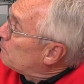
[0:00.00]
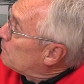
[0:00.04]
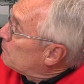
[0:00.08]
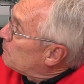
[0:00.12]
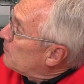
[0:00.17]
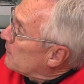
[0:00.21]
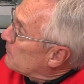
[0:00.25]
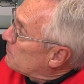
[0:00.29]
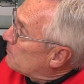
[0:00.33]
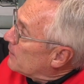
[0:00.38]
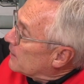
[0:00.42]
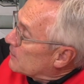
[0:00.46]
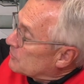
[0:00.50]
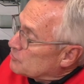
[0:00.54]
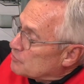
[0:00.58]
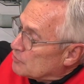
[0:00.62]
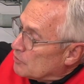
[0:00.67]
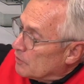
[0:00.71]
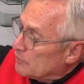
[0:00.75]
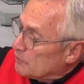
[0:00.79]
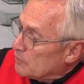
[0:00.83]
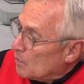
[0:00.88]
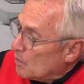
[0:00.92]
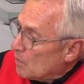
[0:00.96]
big picture
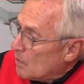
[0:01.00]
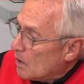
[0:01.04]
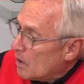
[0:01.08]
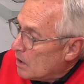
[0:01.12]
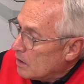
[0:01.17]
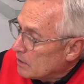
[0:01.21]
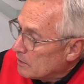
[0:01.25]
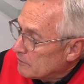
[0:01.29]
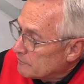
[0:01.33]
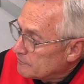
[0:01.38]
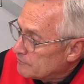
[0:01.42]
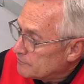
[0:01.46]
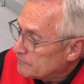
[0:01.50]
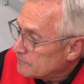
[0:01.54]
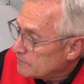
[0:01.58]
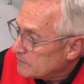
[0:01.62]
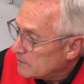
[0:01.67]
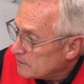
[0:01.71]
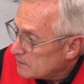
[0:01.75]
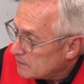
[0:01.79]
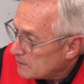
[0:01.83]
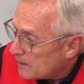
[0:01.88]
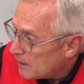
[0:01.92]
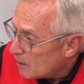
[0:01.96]
on the wall of
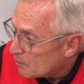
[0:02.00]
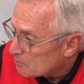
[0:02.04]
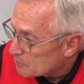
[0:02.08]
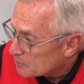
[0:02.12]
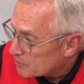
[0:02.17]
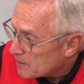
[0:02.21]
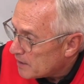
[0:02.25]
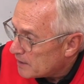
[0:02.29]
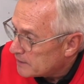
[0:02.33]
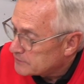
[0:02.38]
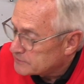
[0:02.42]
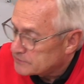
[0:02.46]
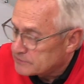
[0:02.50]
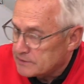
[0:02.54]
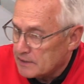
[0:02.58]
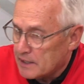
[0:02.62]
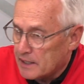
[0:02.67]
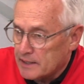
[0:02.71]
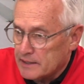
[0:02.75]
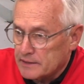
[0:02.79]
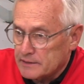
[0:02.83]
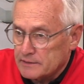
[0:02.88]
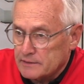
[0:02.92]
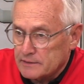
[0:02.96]
Albert
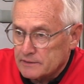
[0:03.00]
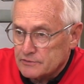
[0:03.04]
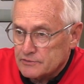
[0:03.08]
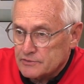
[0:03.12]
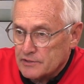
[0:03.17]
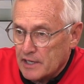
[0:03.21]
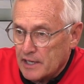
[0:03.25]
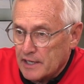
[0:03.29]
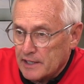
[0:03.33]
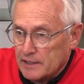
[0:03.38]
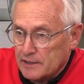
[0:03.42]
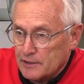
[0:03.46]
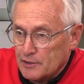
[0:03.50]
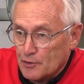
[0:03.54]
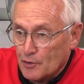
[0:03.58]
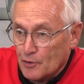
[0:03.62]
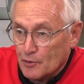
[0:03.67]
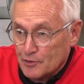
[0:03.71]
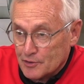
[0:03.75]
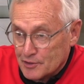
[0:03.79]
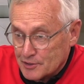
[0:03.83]
Einstein saying,